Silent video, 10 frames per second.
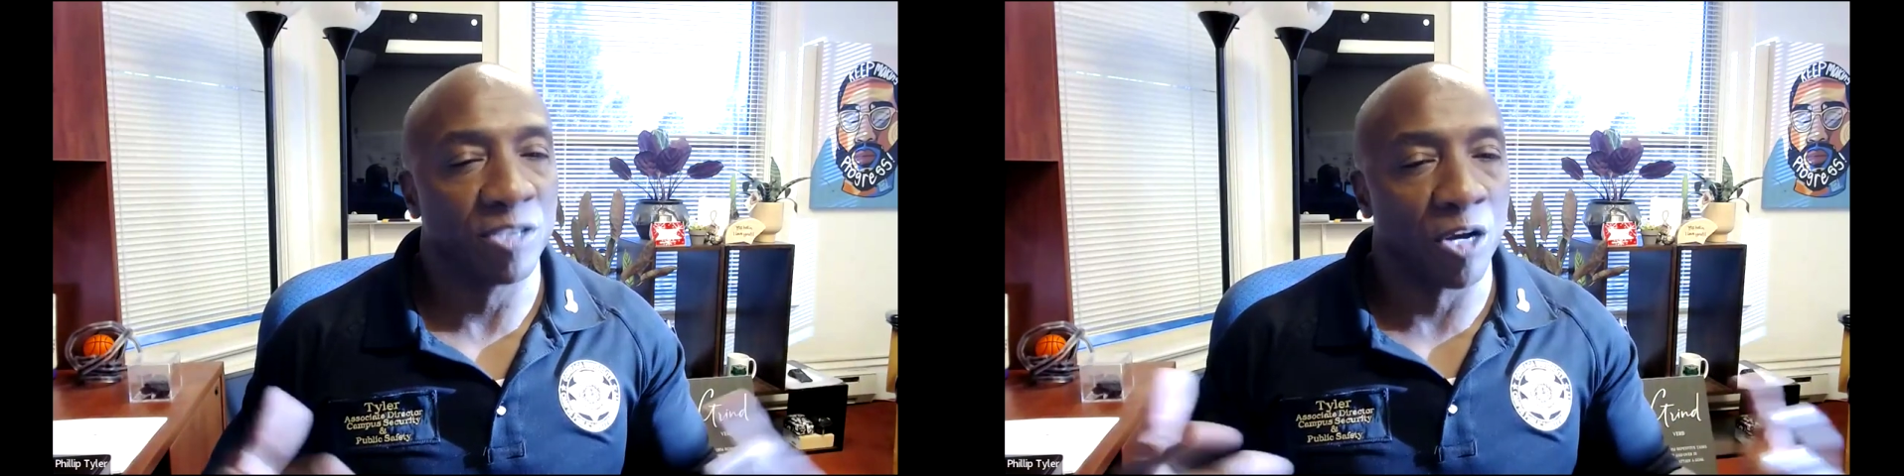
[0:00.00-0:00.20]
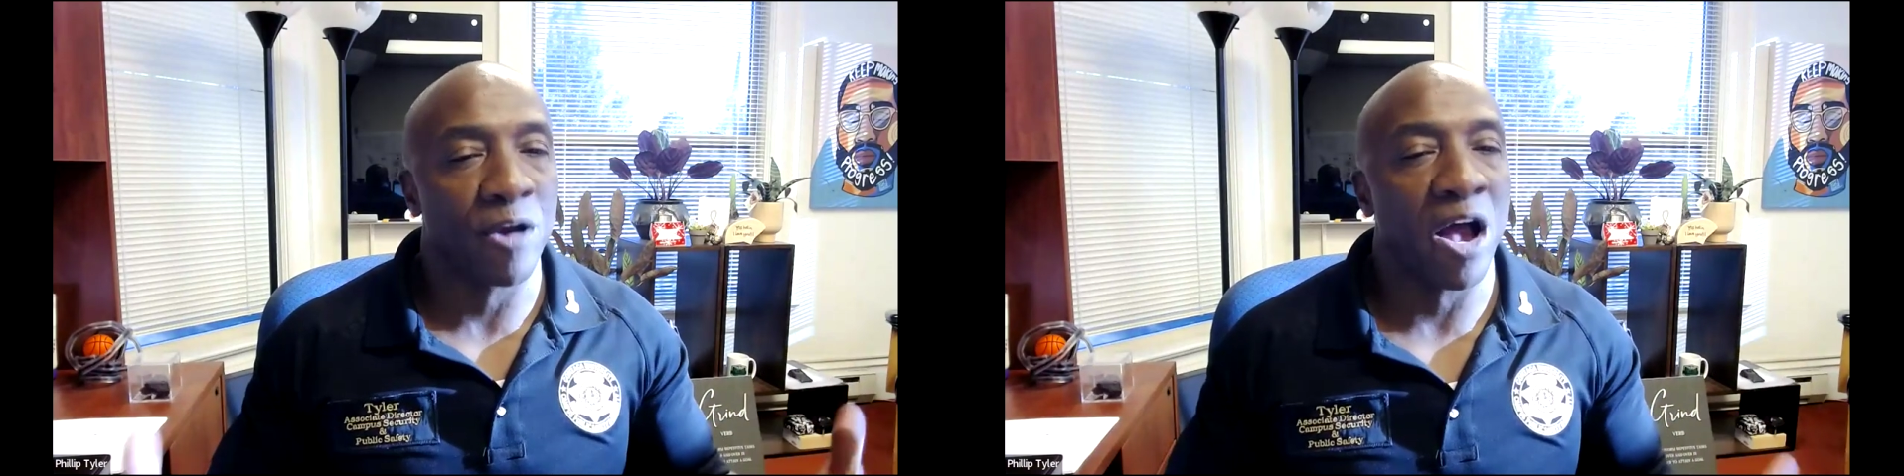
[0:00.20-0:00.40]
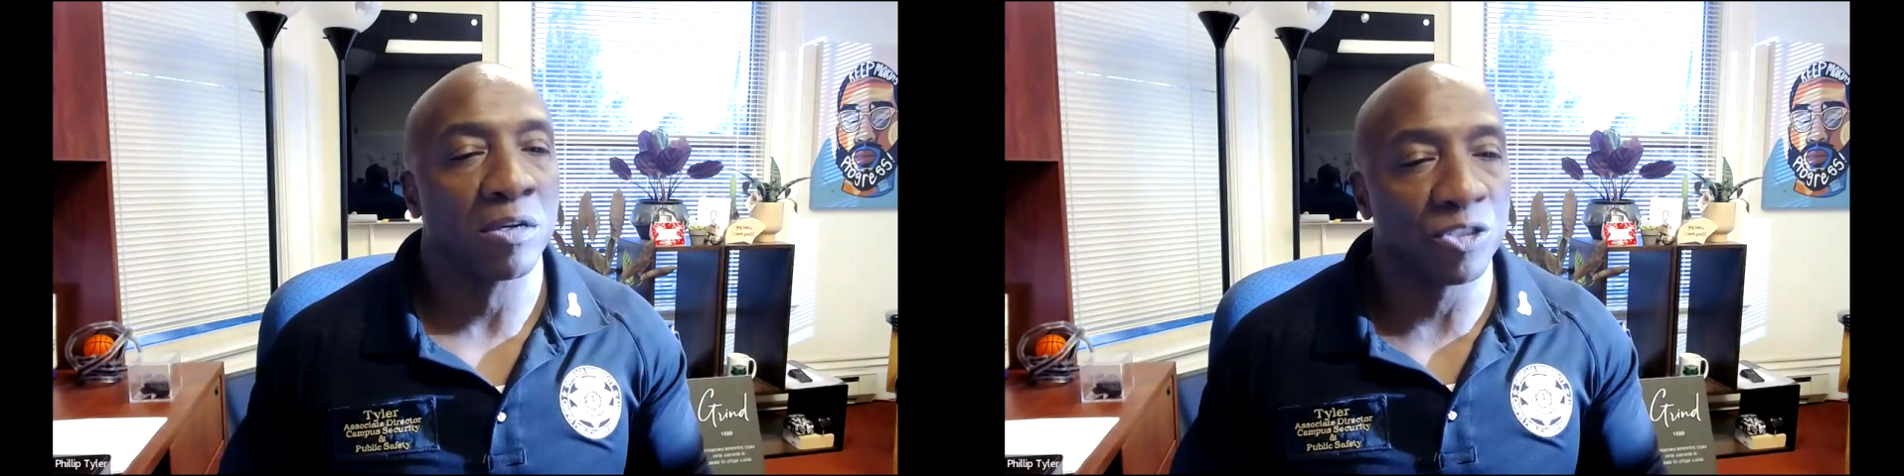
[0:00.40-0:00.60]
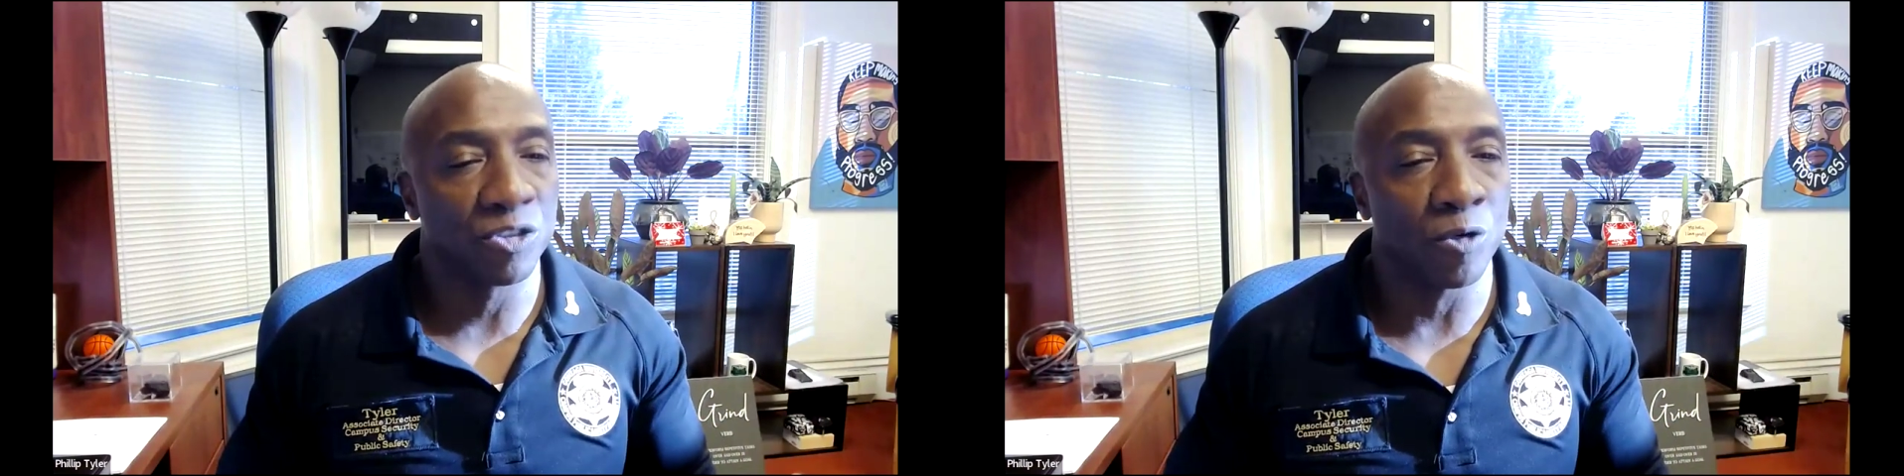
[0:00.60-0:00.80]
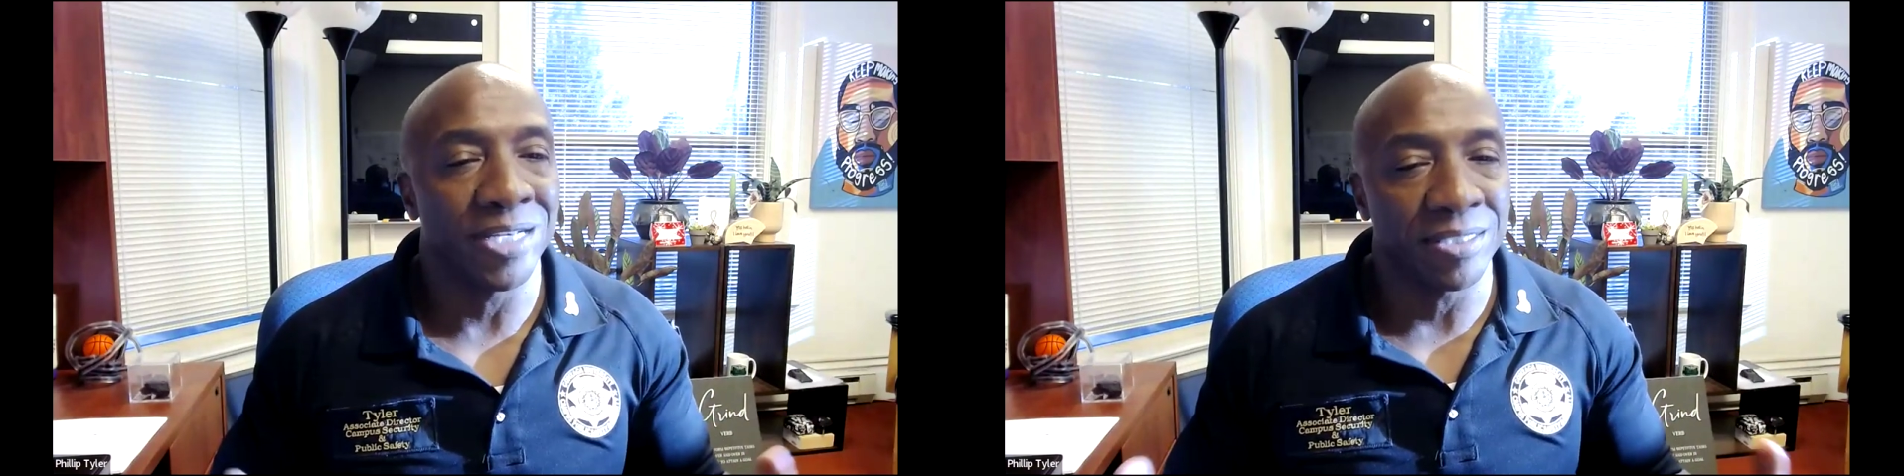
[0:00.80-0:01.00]
our crowd
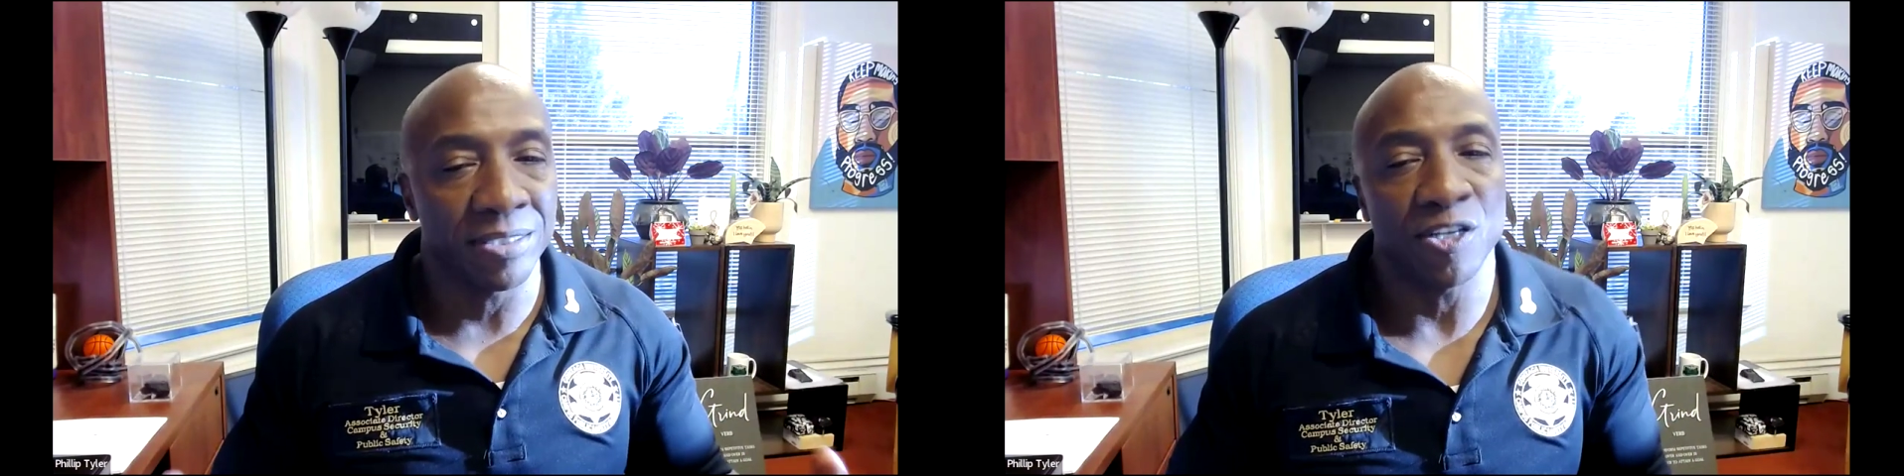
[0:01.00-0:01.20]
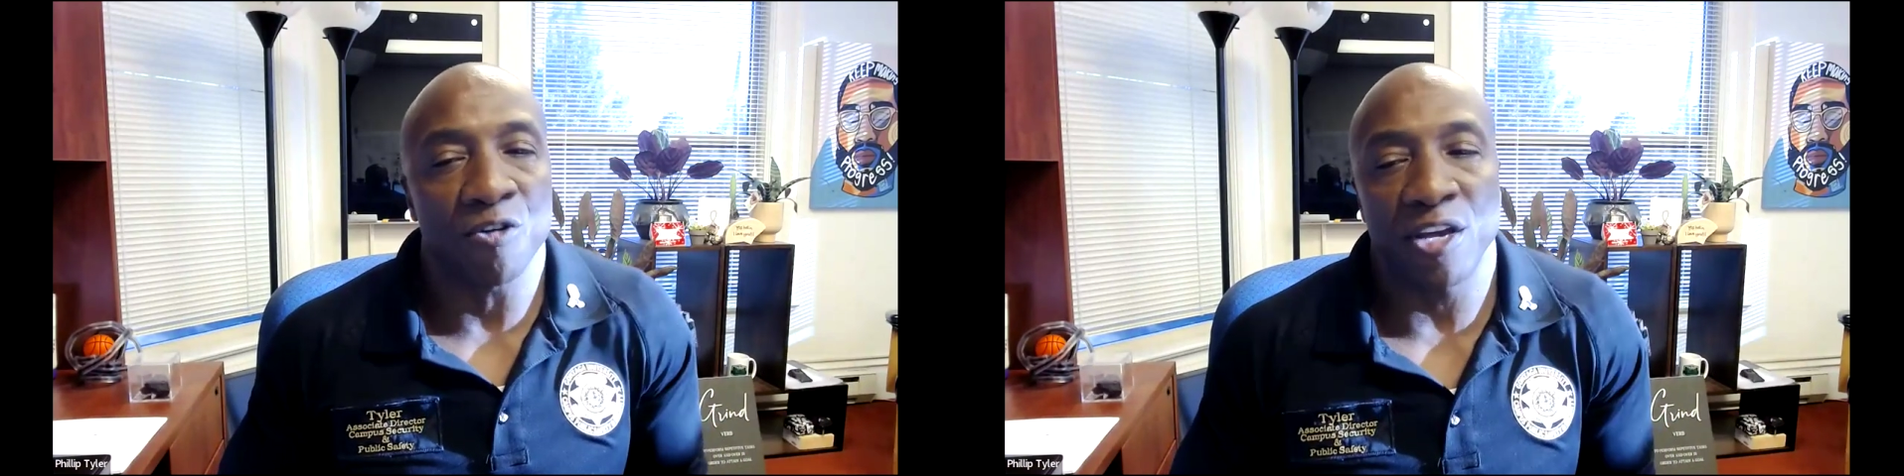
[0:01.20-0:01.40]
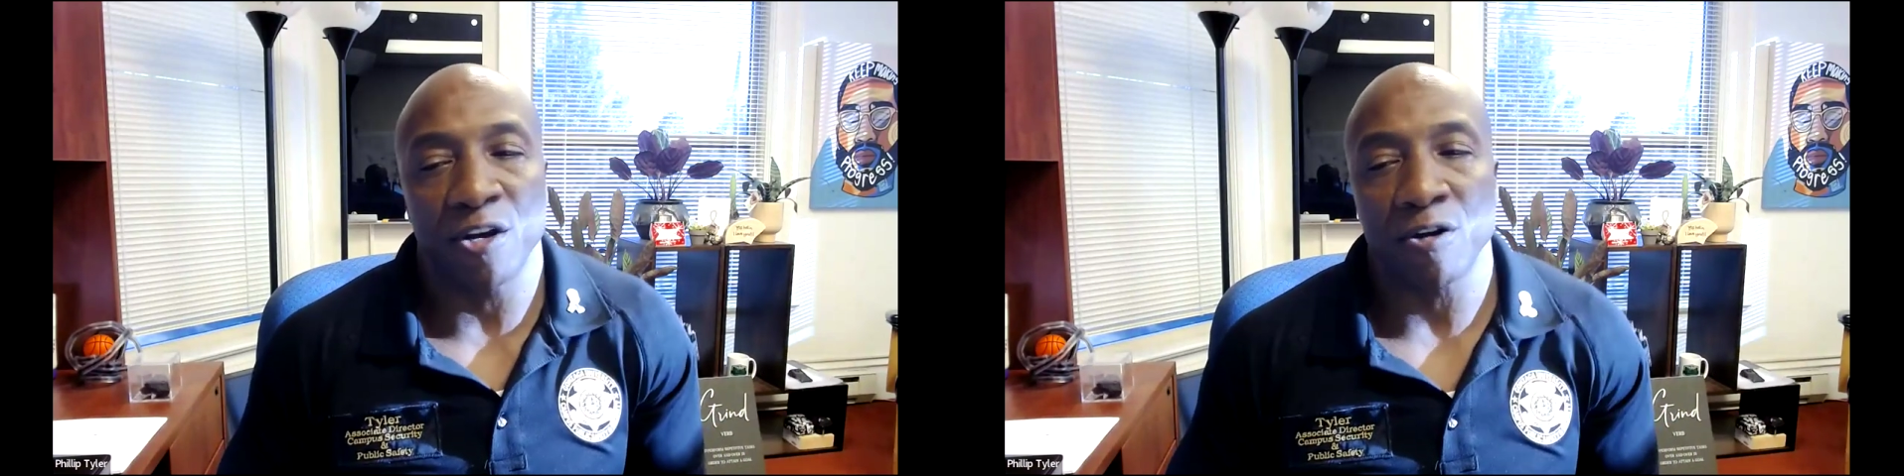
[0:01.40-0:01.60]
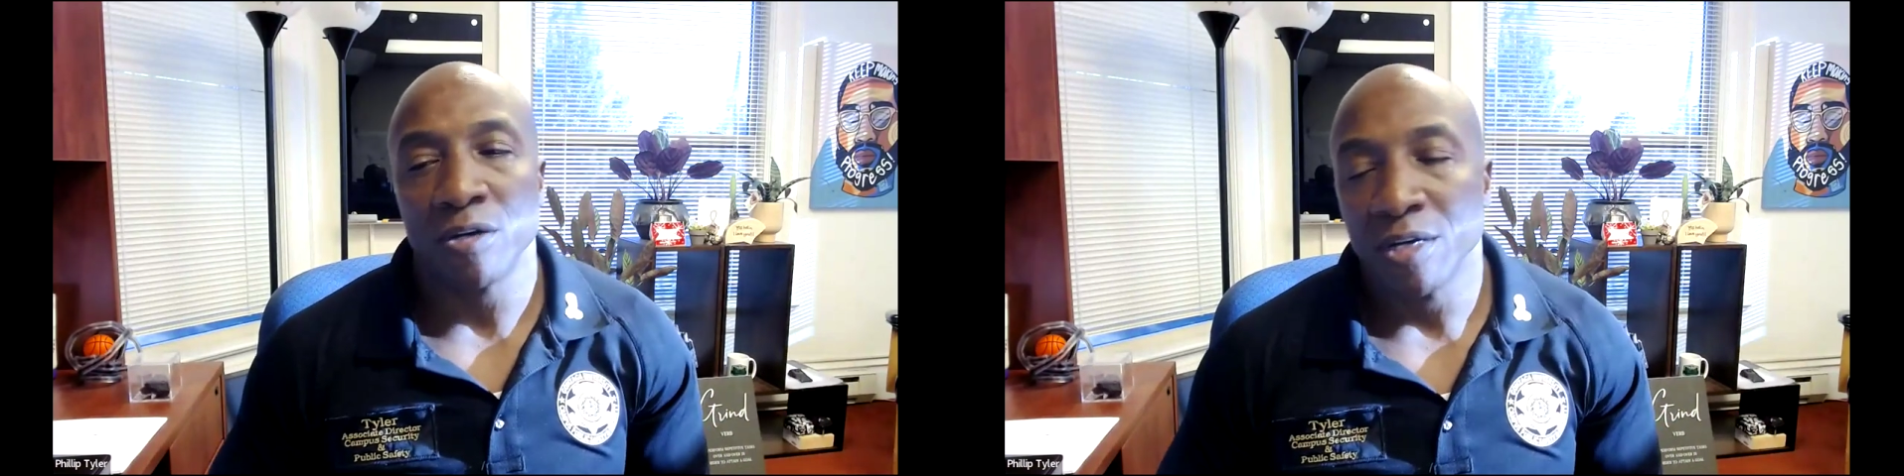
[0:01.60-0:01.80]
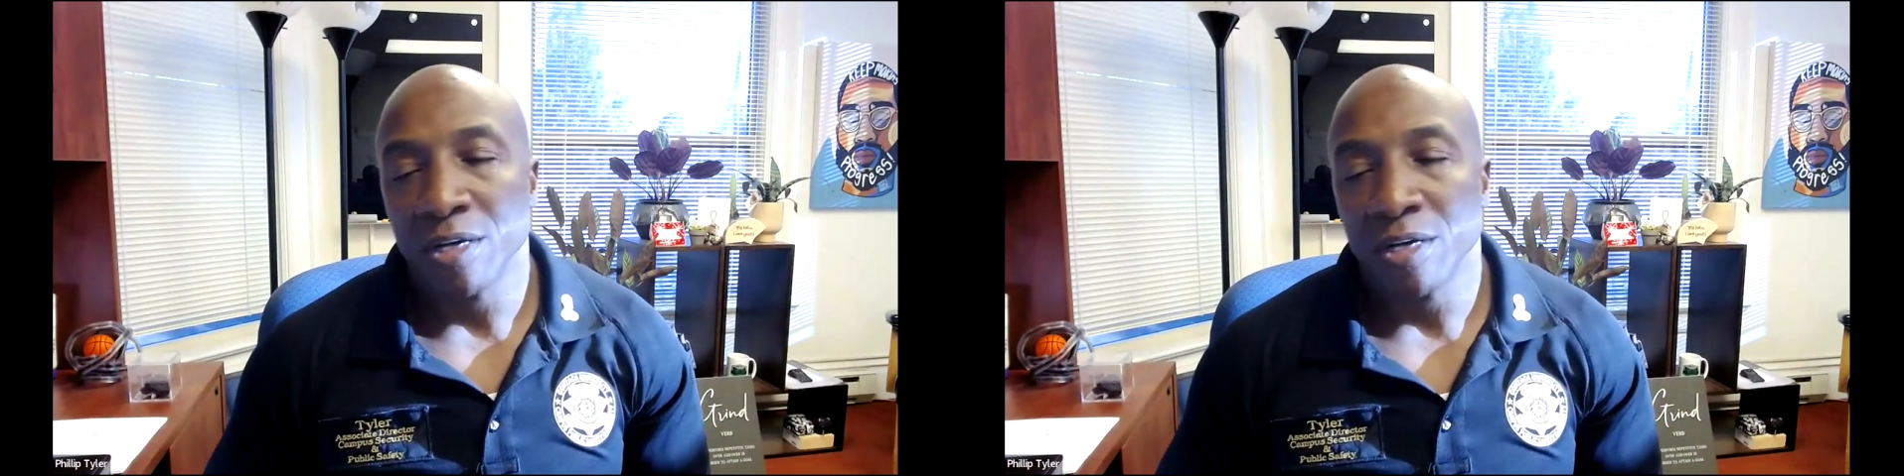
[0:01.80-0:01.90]
control entities are there